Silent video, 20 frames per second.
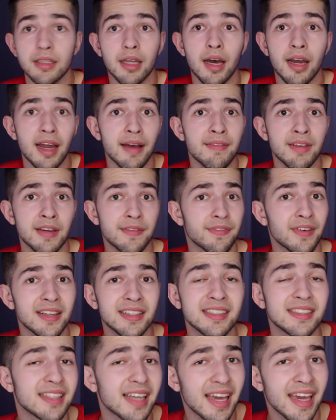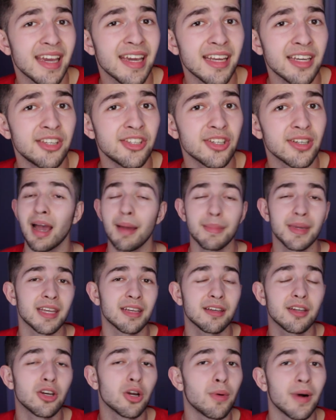not have any friends his age? I
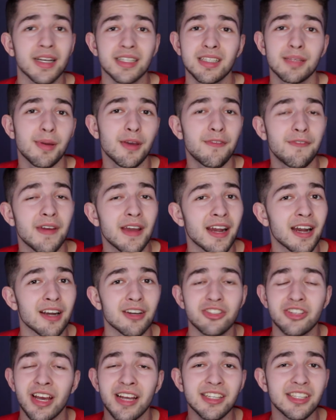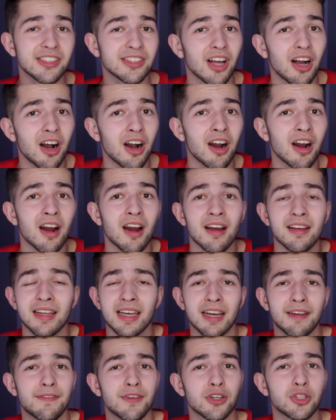mean, you know what? To be fair, chances are
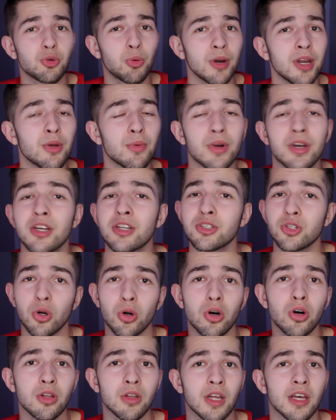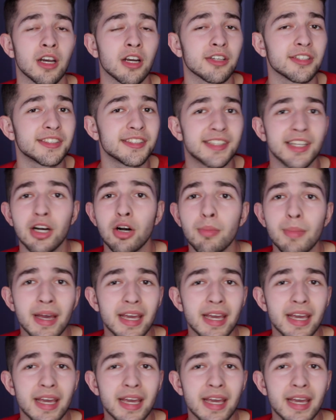that if you're 21 years old and are still